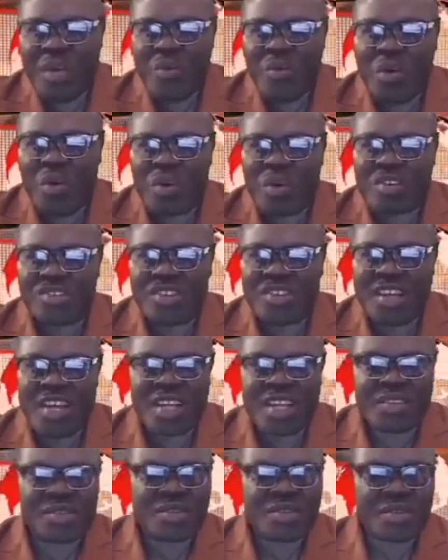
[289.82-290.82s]
we want to say here
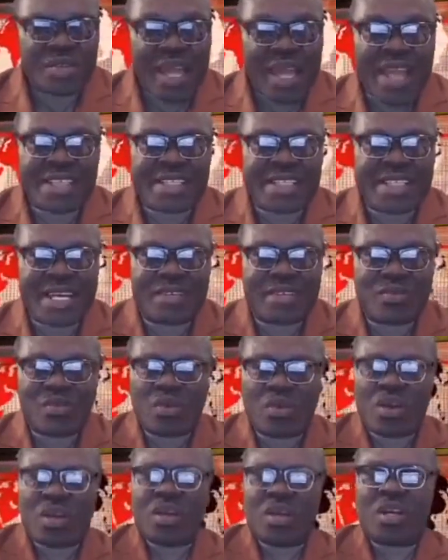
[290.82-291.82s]
tonight, that
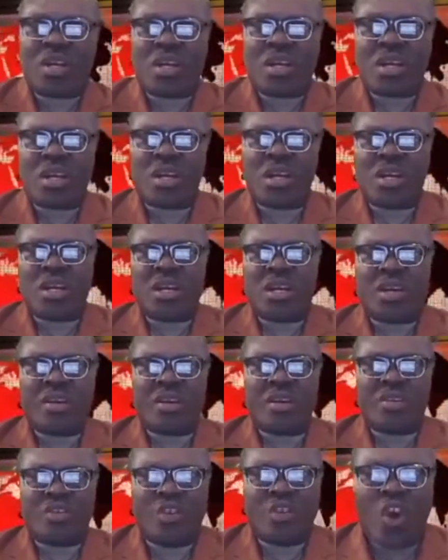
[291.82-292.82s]

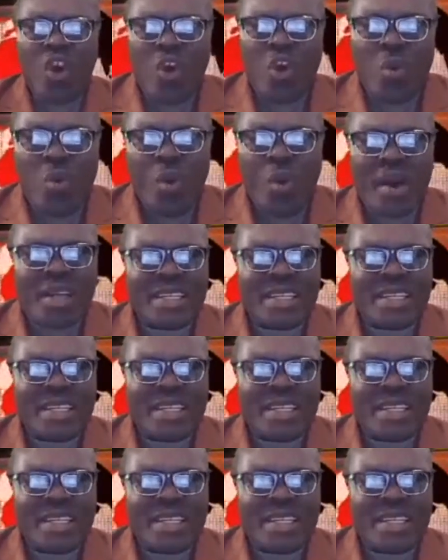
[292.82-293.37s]
no one